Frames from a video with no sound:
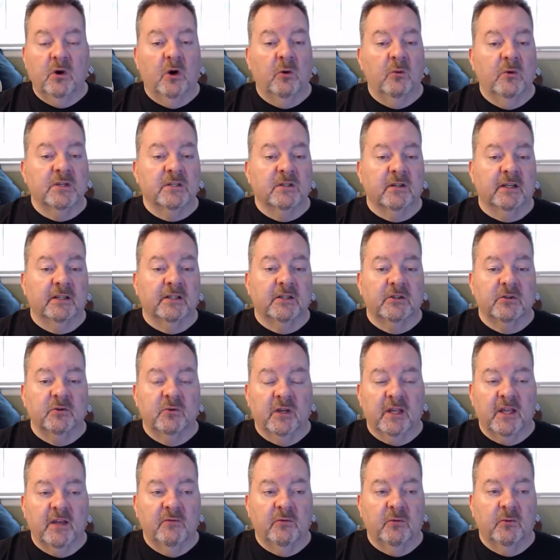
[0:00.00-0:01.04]
Always like to do
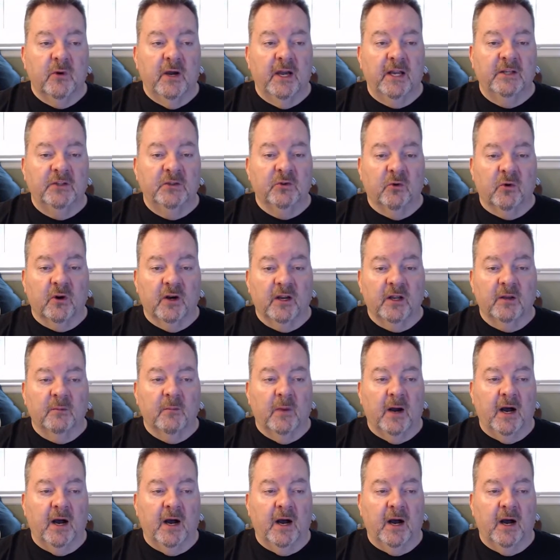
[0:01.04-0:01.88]
a giveaway during